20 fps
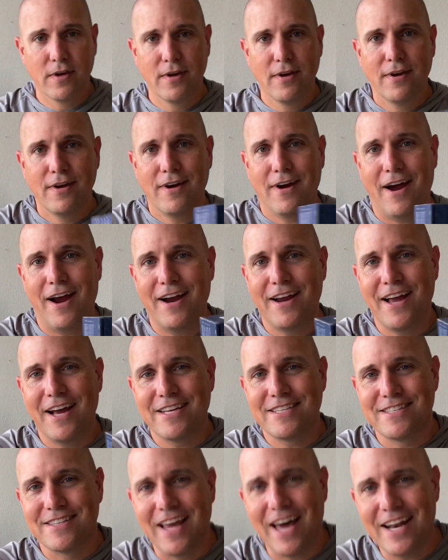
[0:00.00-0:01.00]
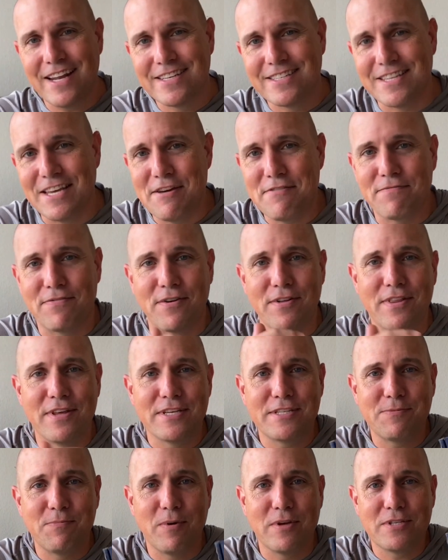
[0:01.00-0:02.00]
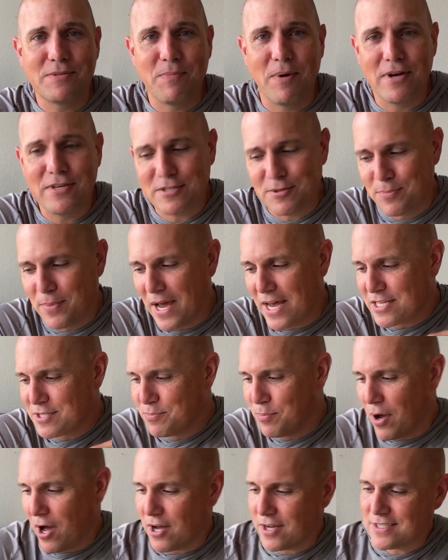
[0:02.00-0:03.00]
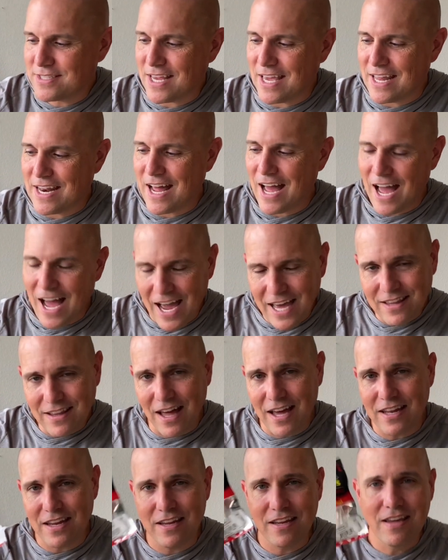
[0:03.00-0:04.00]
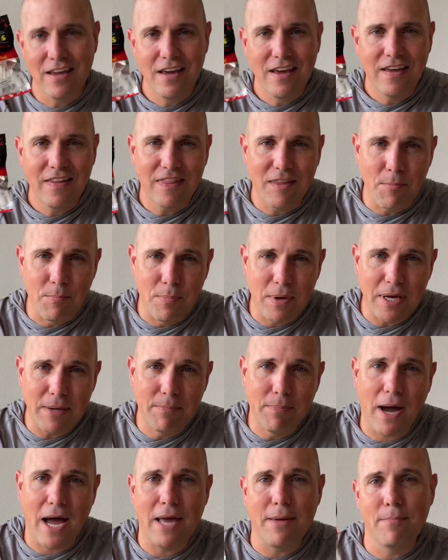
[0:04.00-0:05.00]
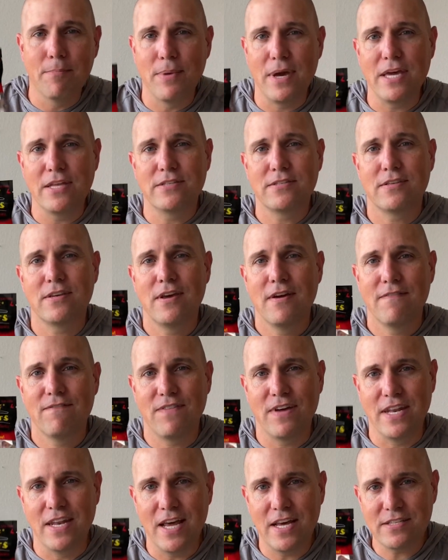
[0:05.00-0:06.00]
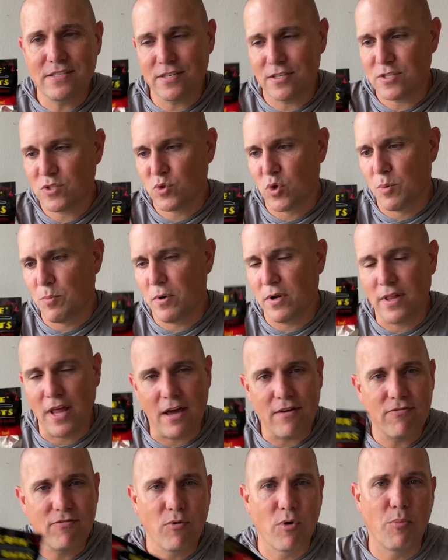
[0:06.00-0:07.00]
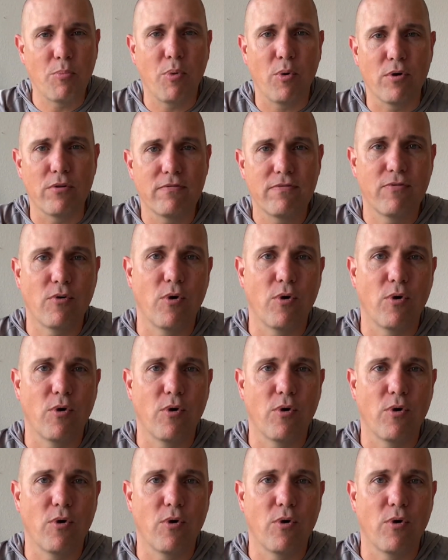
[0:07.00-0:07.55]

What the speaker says: All right, guys, that is it for this month's Monster Bass Box and highlighting the Big Bite Baits Finesse Swimmer, that 4.4